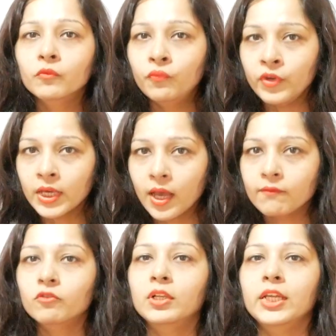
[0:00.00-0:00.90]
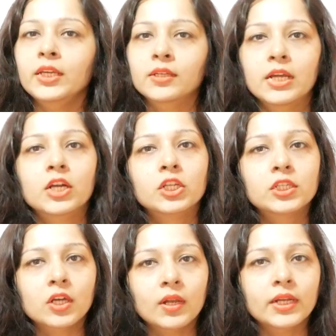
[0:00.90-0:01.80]
we have only
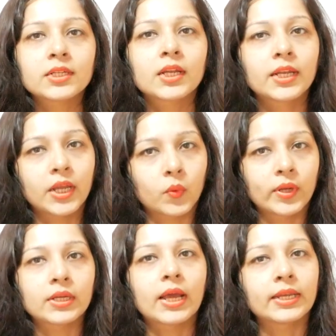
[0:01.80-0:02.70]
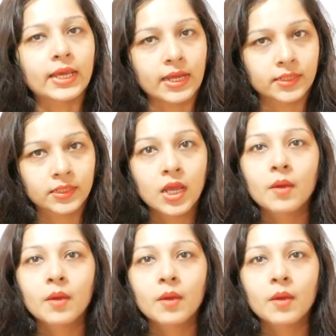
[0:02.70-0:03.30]
solid, liquid and gas.